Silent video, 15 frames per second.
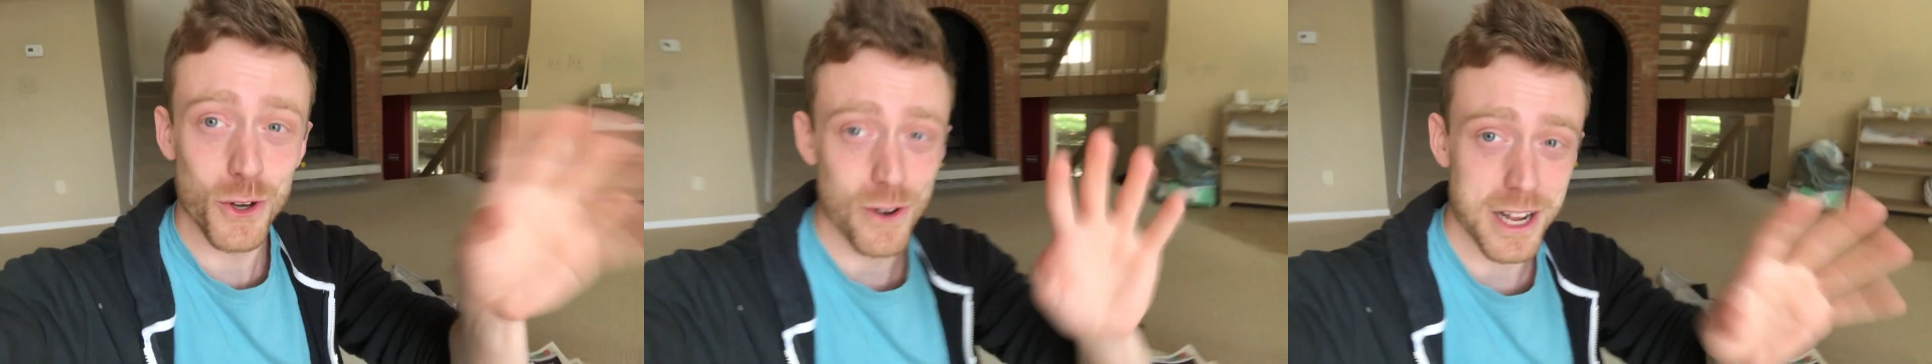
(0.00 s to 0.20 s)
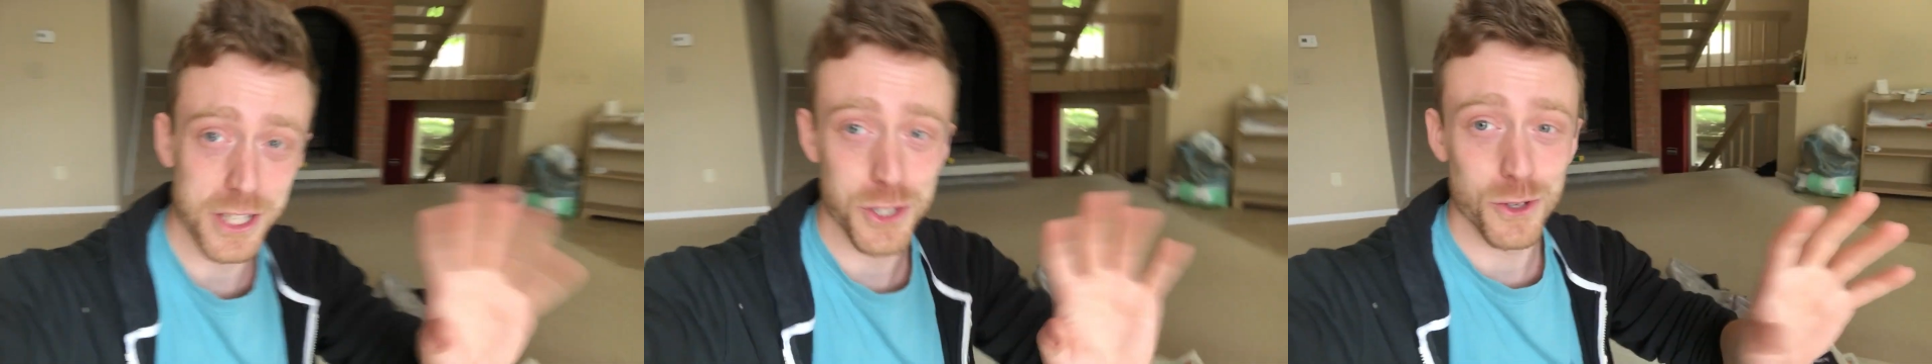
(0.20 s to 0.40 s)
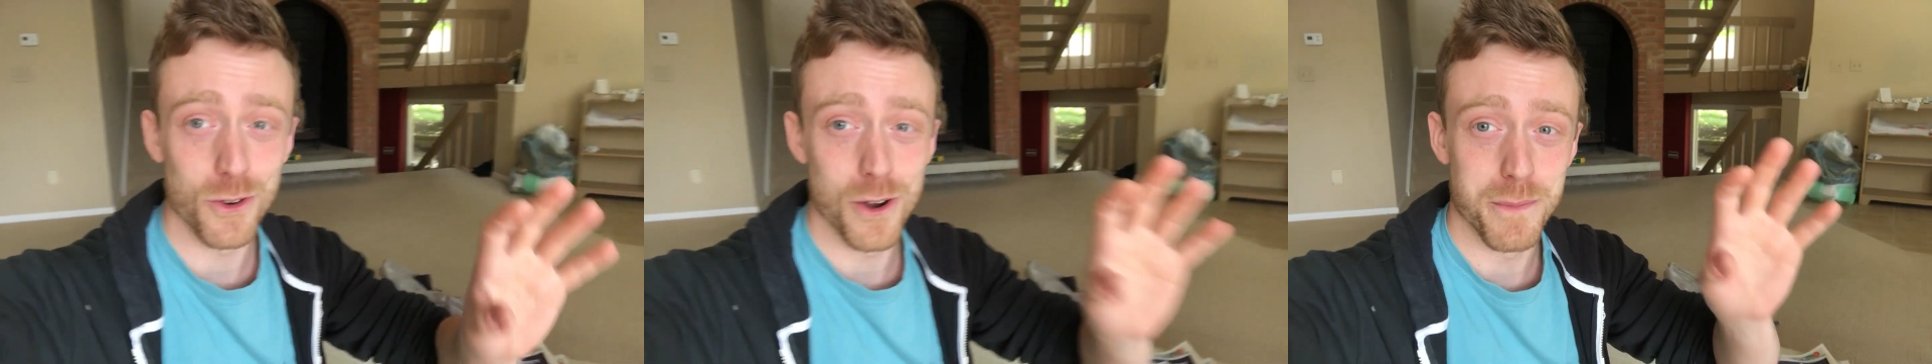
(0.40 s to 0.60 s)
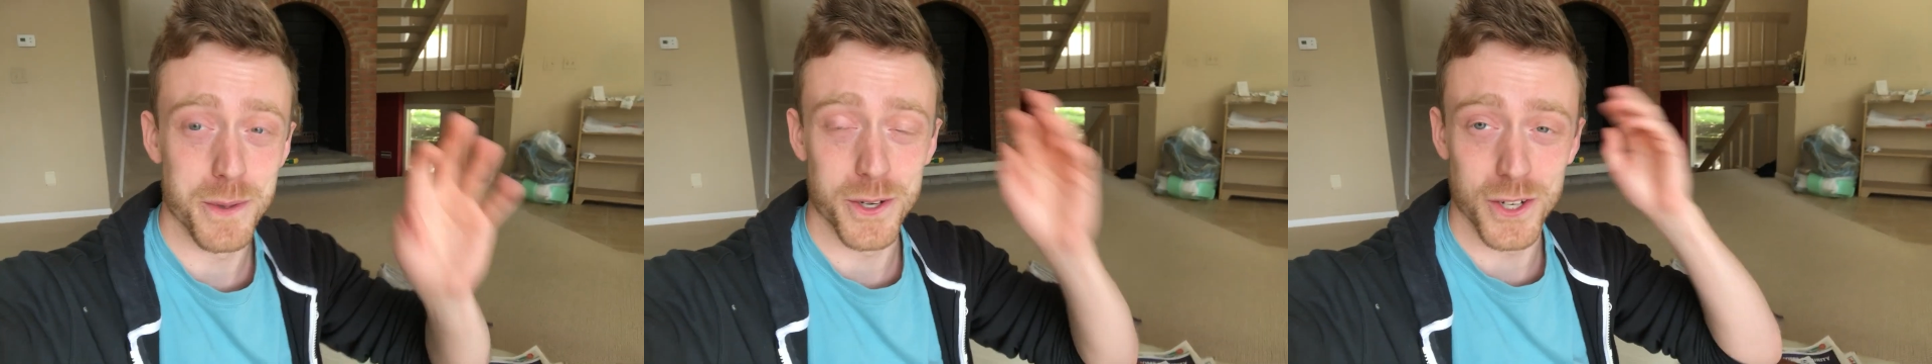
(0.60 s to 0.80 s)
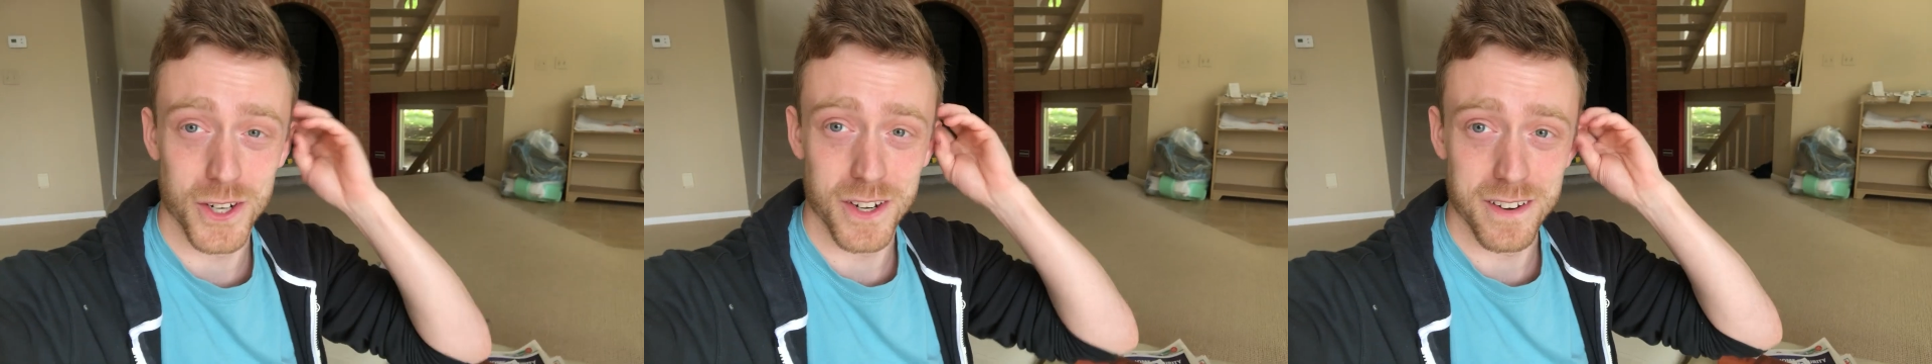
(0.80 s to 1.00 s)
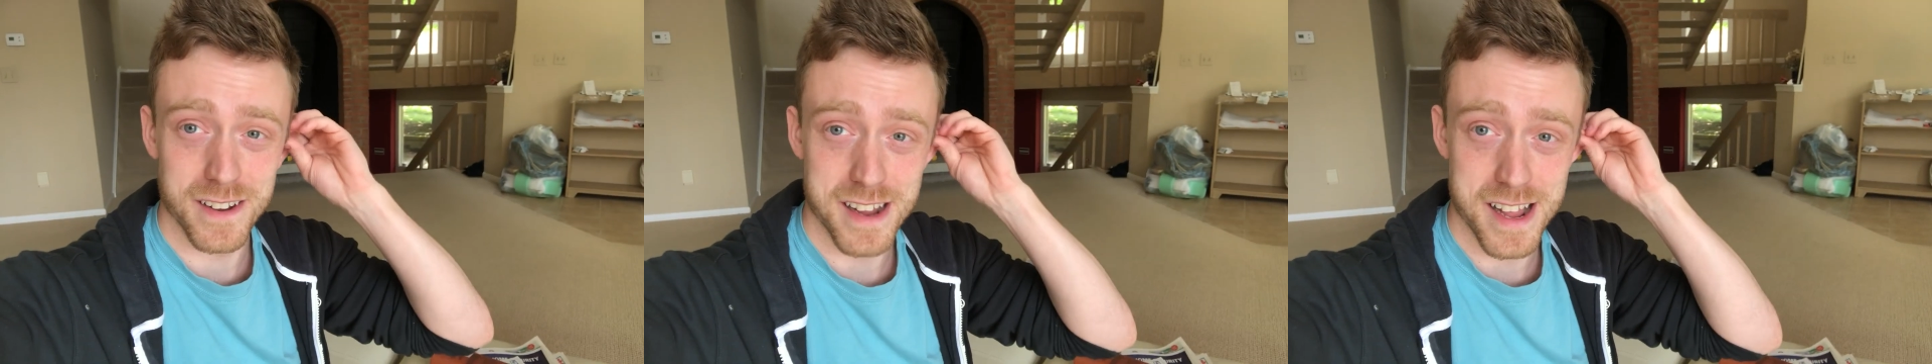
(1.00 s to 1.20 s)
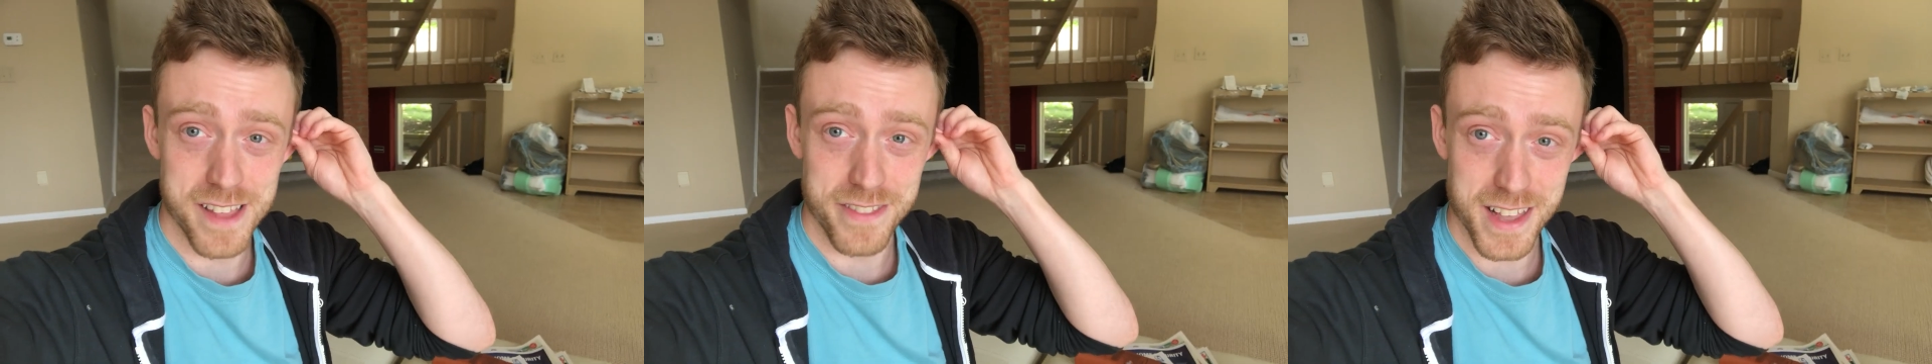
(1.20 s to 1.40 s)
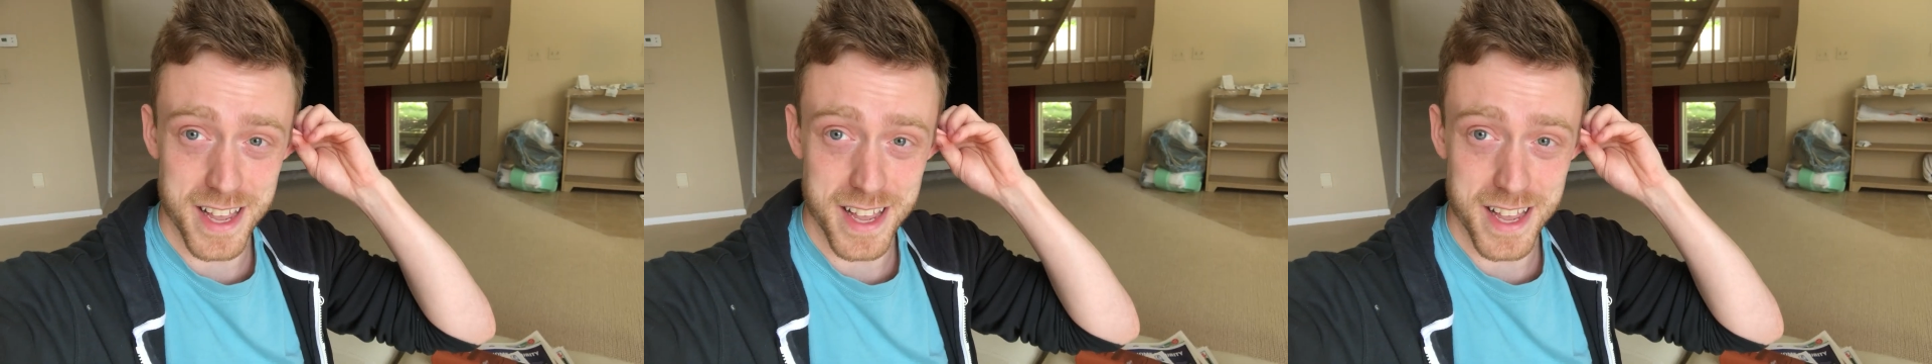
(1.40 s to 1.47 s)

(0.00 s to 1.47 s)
garage door opener and